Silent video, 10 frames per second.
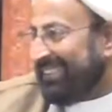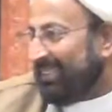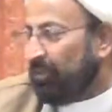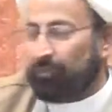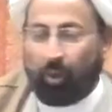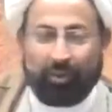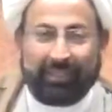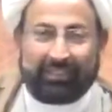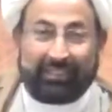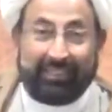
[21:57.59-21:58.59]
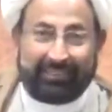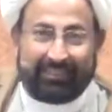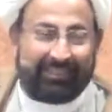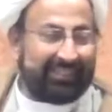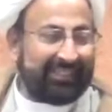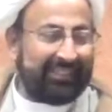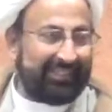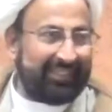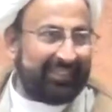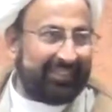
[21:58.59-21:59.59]
who broke his teeth
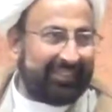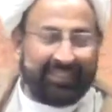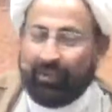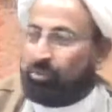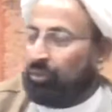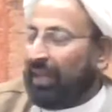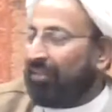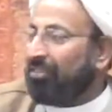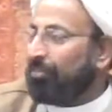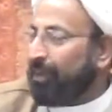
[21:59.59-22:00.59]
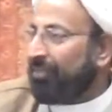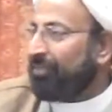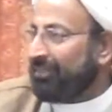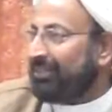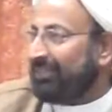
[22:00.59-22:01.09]
due to the love of Prophet.